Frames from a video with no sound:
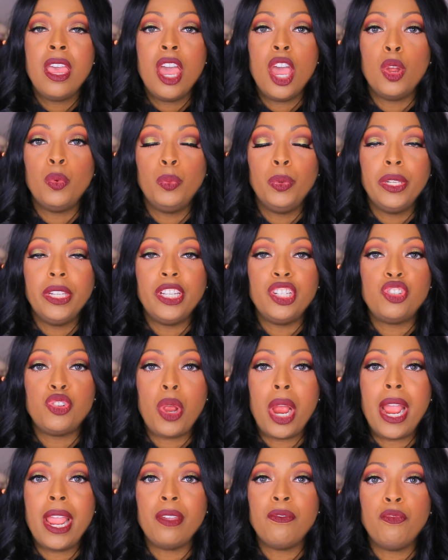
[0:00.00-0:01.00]
a really
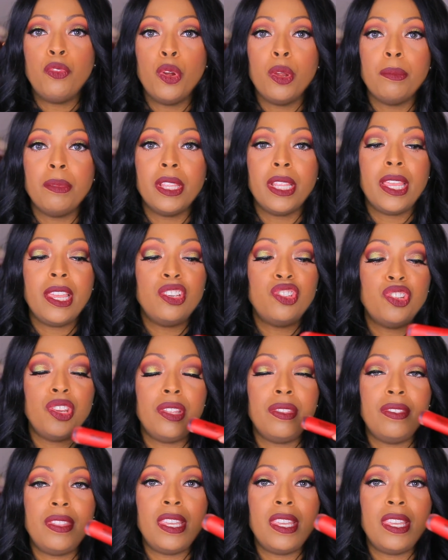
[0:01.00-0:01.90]
drying formulation.